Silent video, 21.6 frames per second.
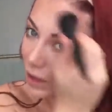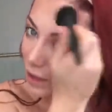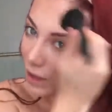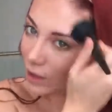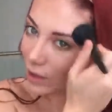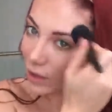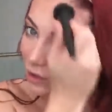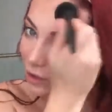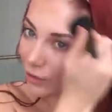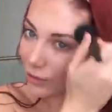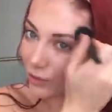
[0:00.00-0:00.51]
your
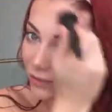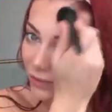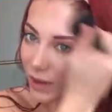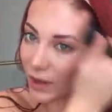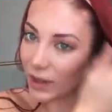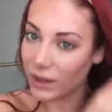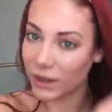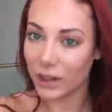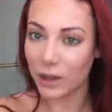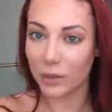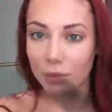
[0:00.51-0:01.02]
face
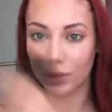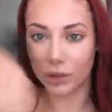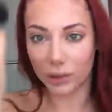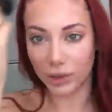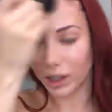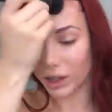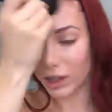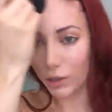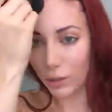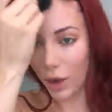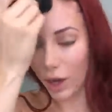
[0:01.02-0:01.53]
completely
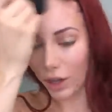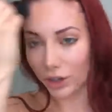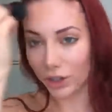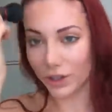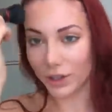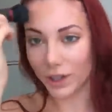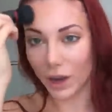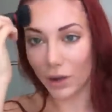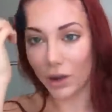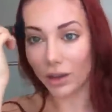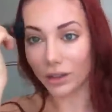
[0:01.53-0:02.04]
washes out,
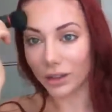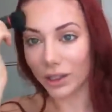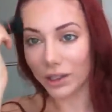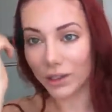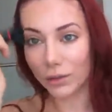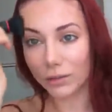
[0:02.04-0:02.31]
at least